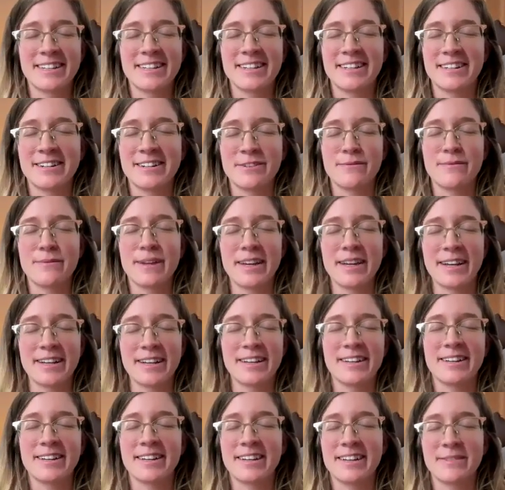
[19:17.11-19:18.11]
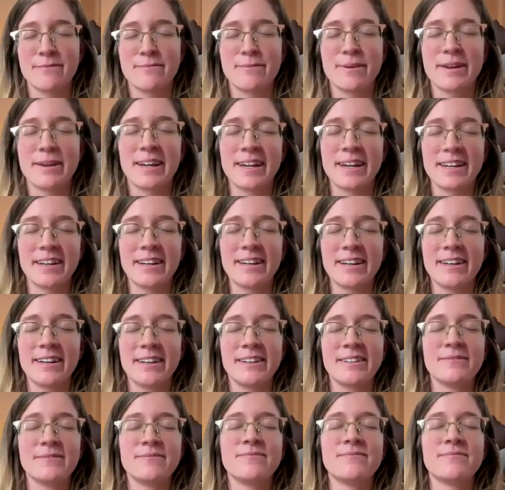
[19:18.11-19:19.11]
Being a
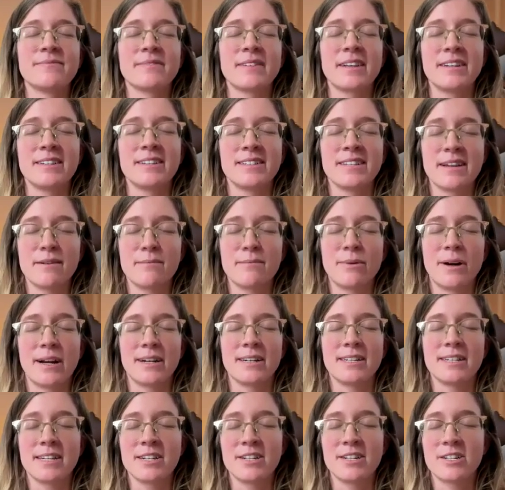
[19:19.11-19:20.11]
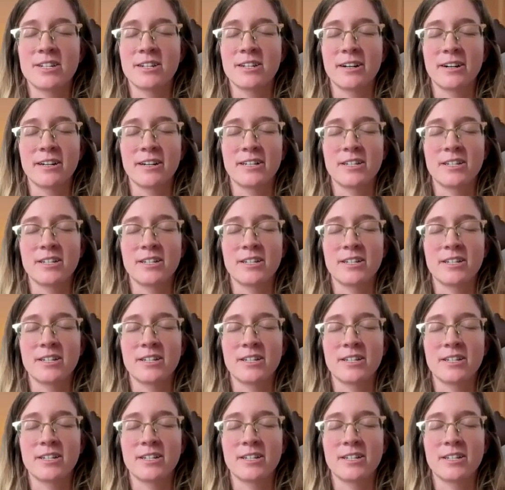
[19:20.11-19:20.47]
Zen practitioner,